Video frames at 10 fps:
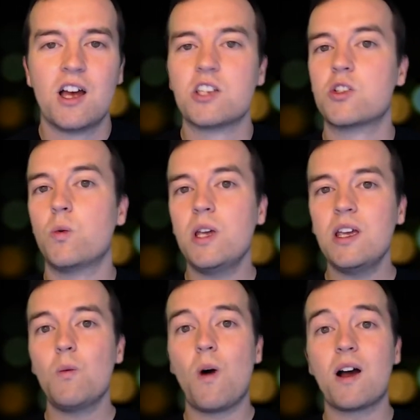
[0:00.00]
So
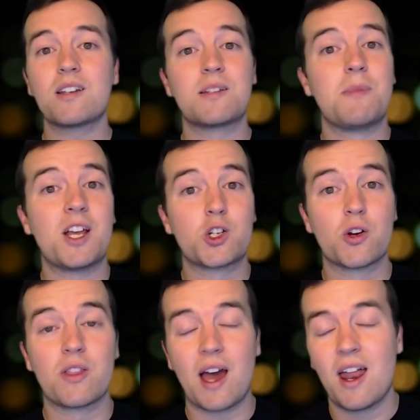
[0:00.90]
we want to make
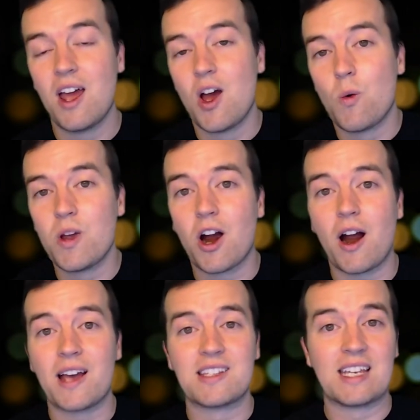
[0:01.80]
sure that we are
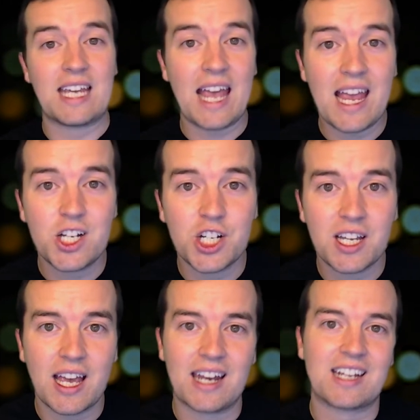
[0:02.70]
as
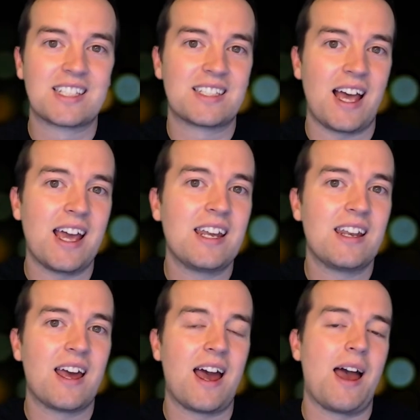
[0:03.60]
engaging and excited